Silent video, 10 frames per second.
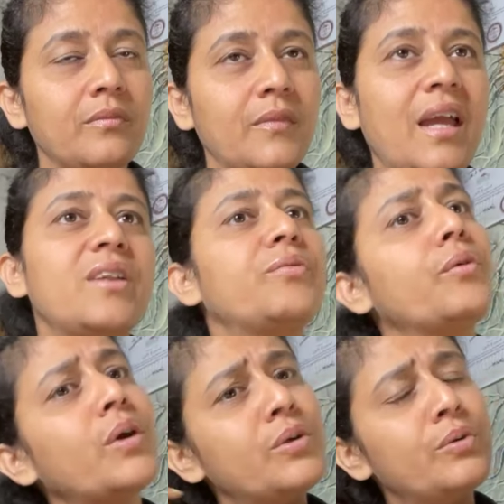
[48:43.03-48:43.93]
And if you
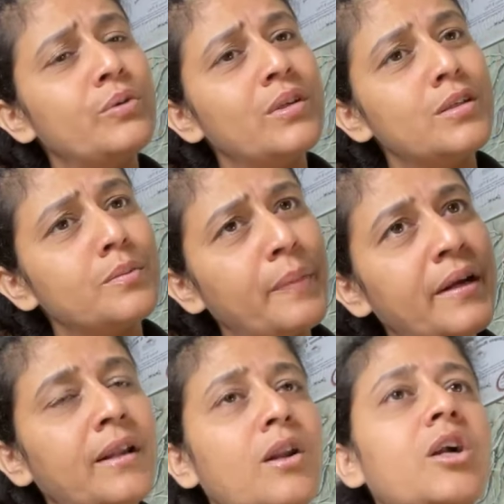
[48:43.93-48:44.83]
want to spend a
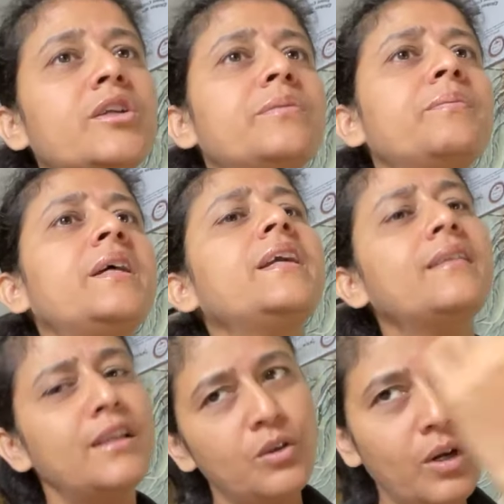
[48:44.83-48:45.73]
lot of money,
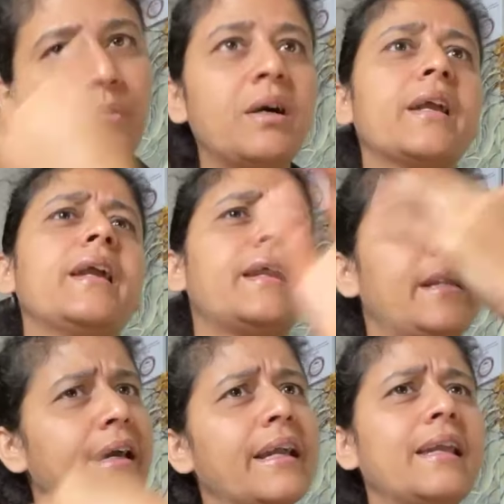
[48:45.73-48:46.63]
then you come again and
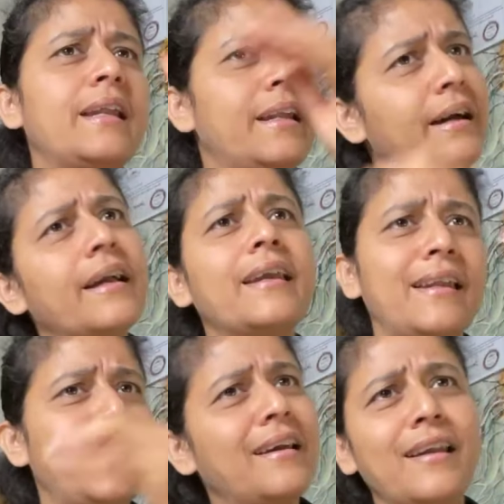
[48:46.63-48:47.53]
again and again
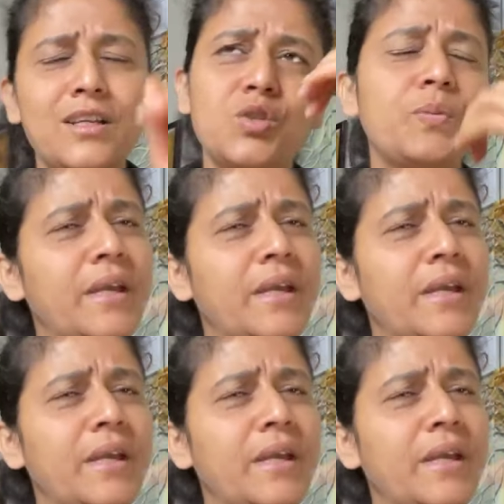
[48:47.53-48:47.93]
and again to me.